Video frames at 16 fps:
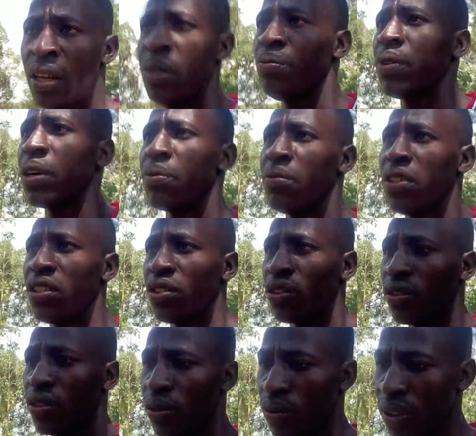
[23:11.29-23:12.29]

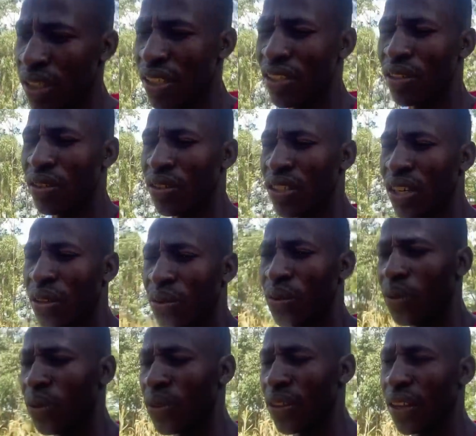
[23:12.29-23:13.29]
permission, which is not a
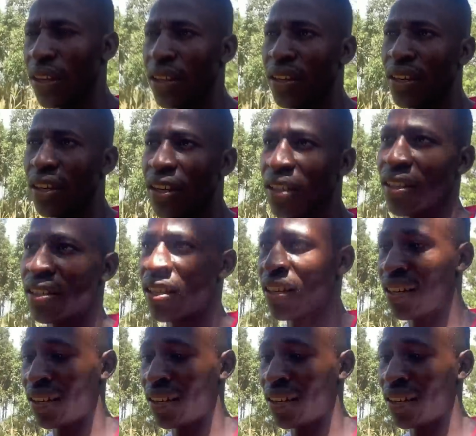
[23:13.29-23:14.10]
good thing, guys.